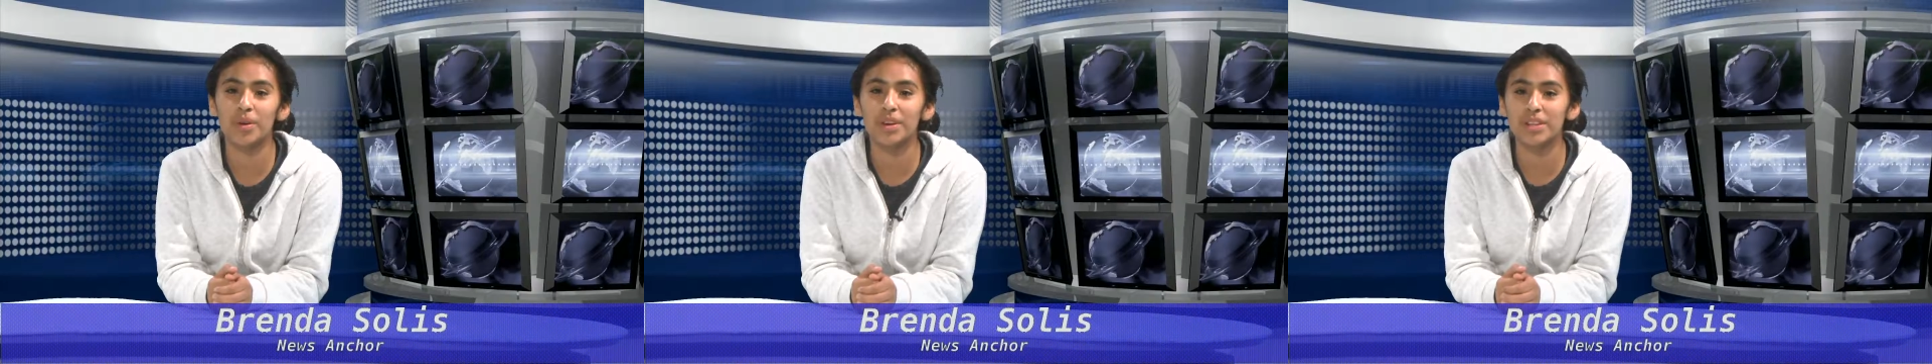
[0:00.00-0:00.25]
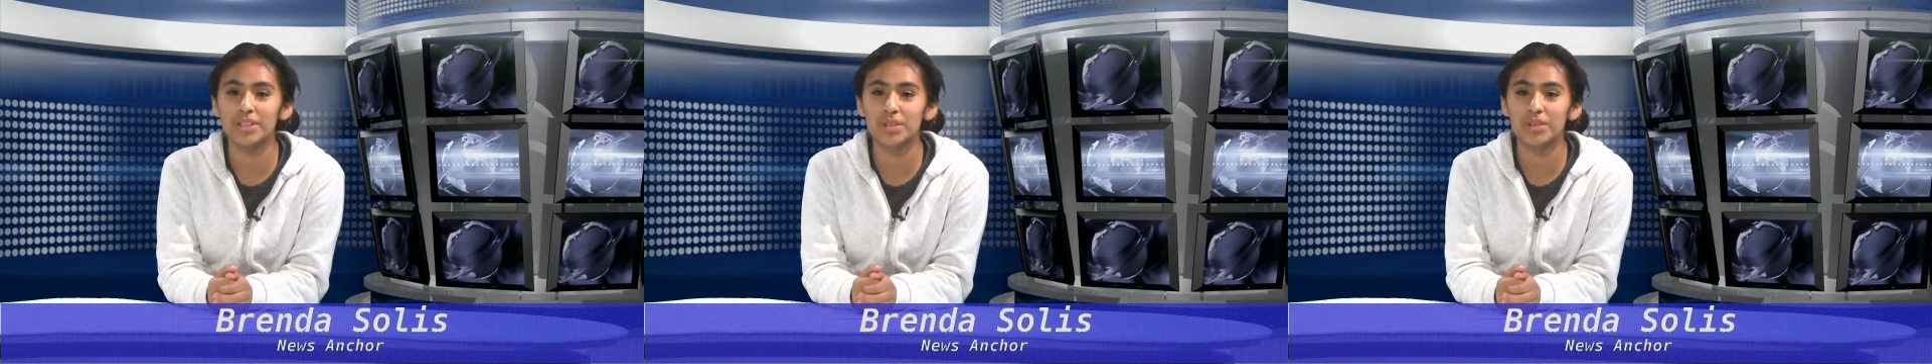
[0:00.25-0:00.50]

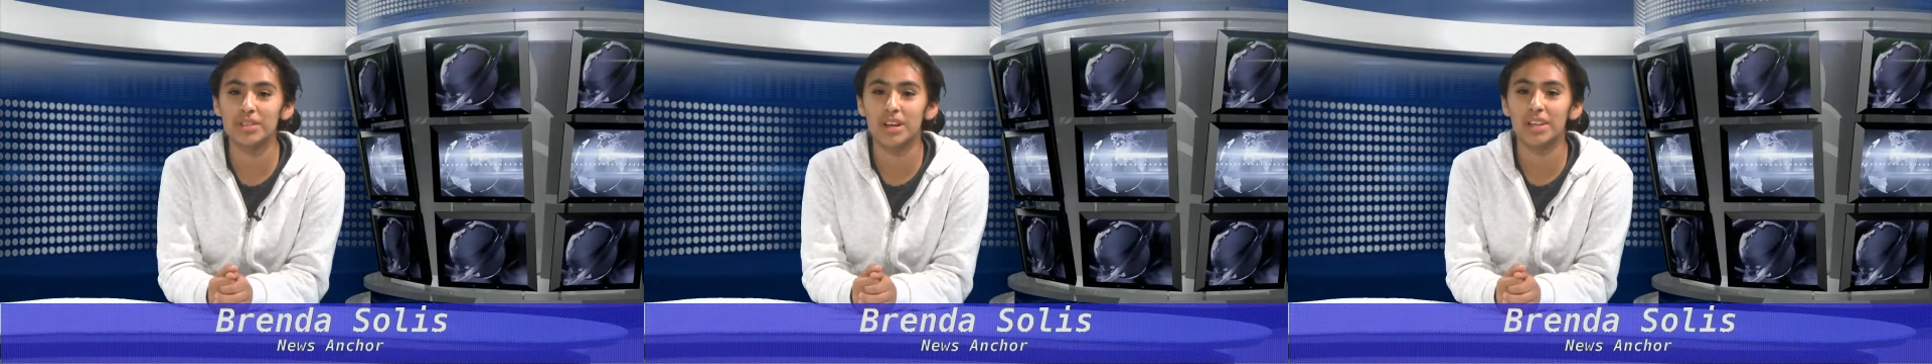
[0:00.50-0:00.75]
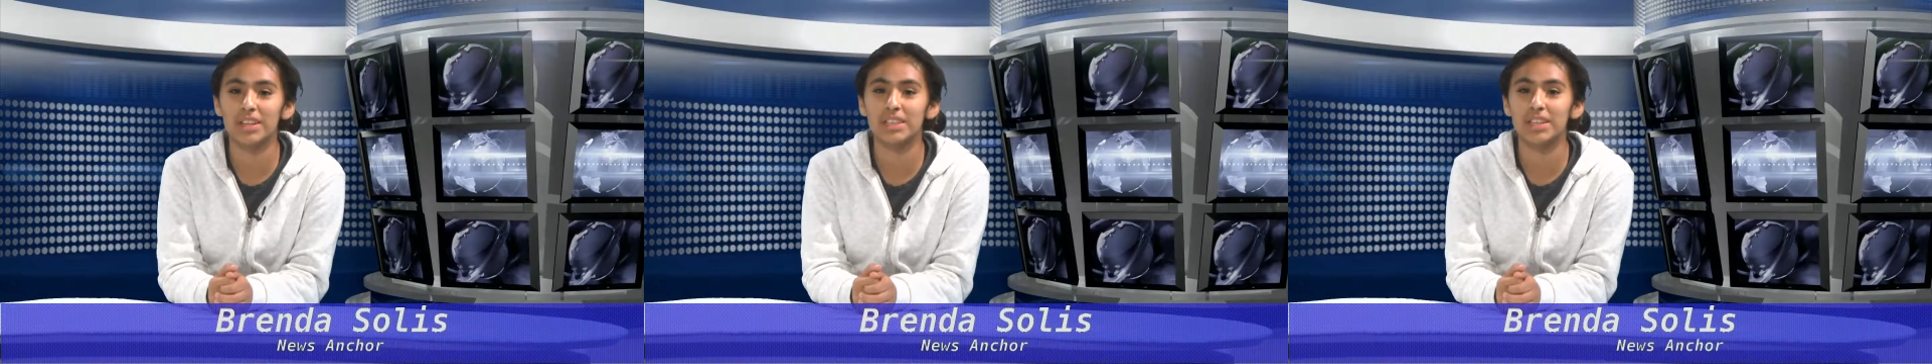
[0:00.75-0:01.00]
Orange Coast
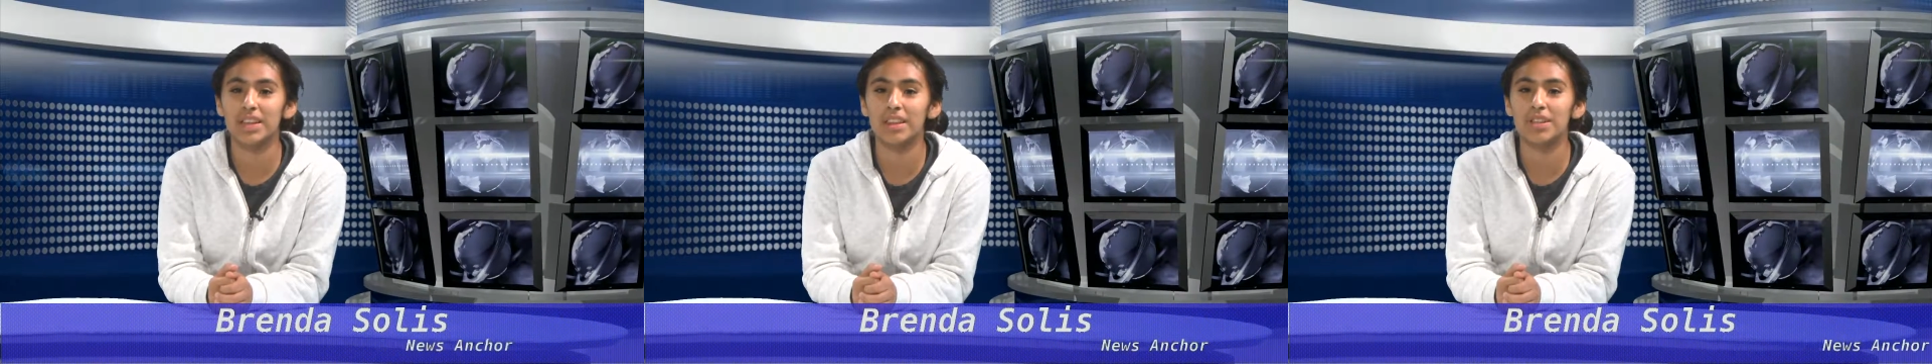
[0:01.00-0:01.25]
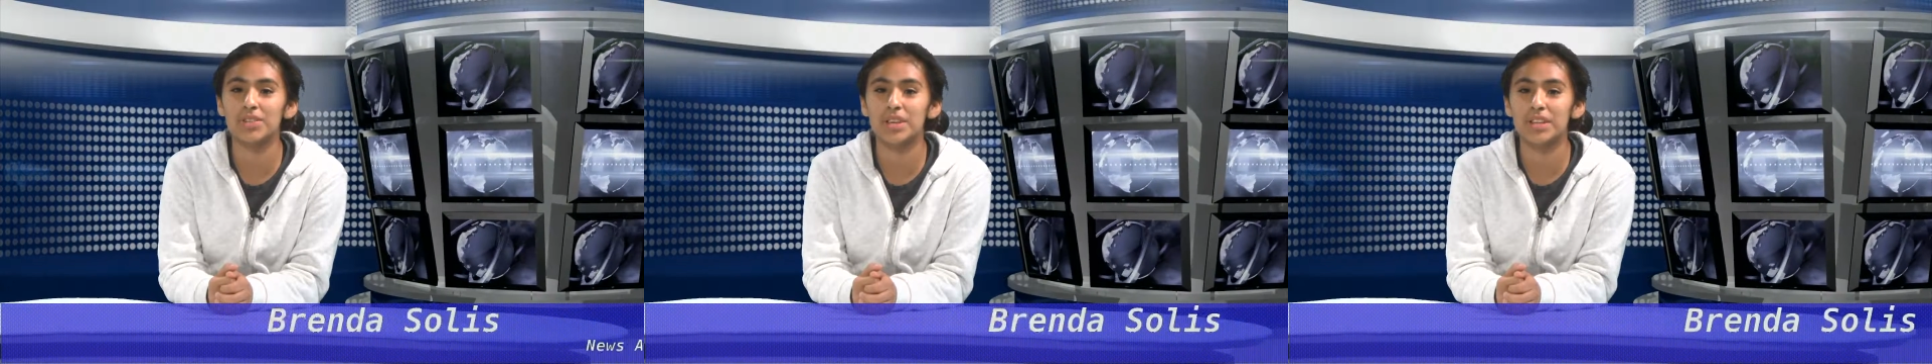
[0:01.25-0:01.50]
College and
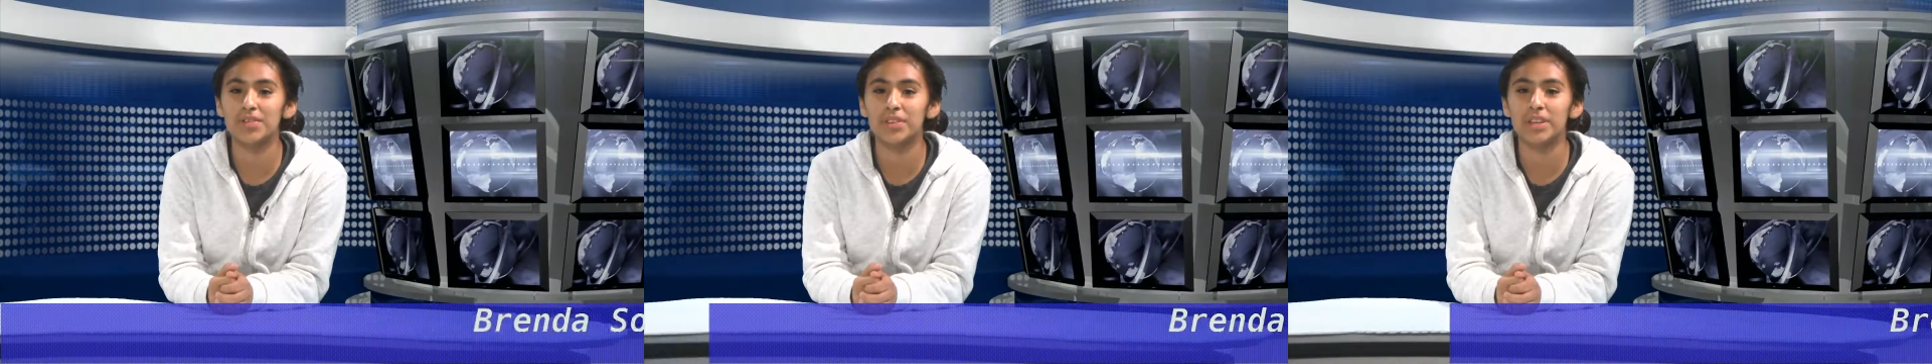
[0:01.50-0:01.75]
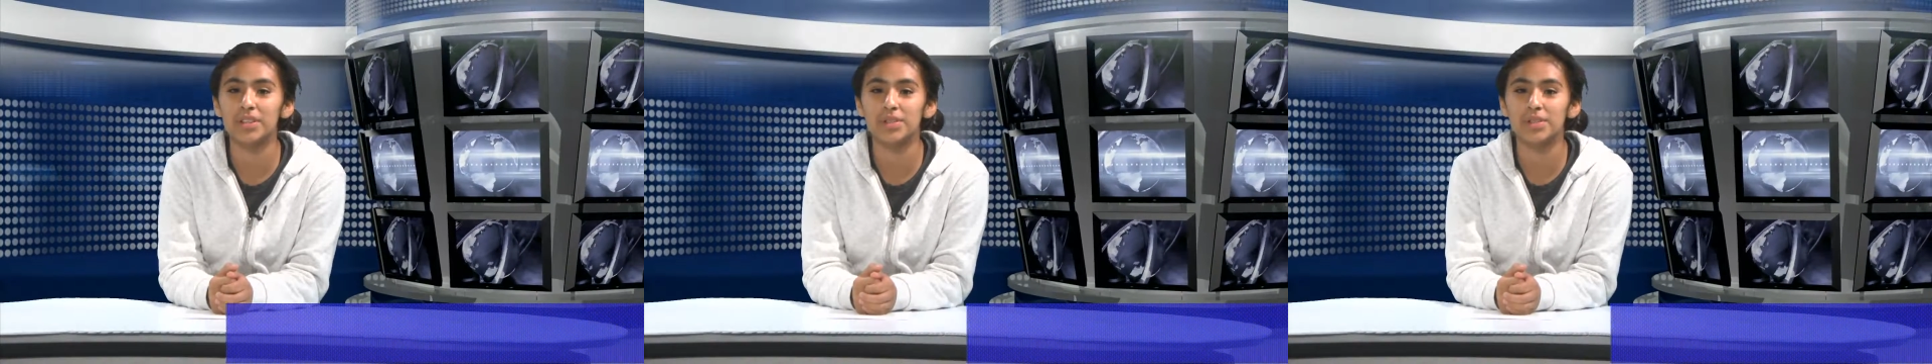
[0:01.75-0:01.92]
then transferring